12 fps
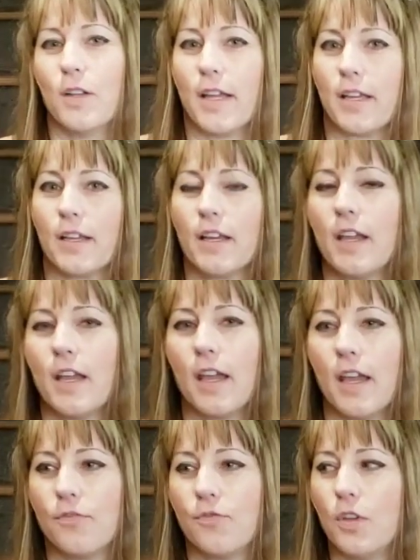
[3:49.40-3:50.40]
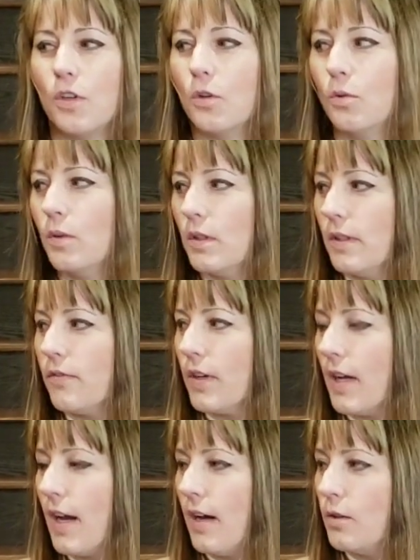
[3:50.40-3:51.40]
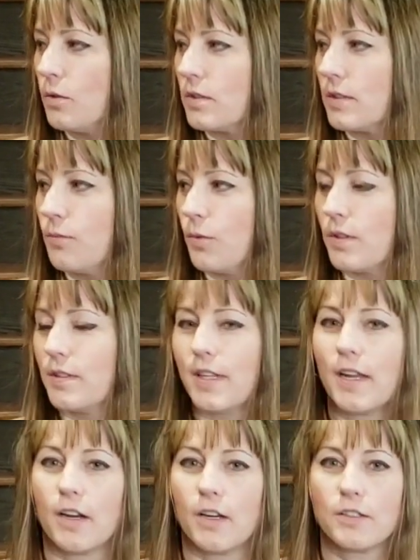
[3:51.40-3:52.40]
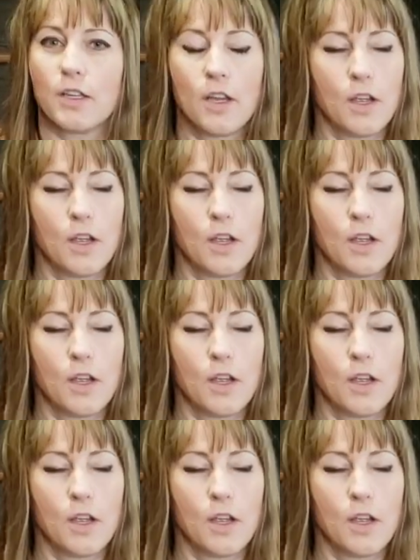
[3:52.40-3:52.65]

like if you live in a house with stairs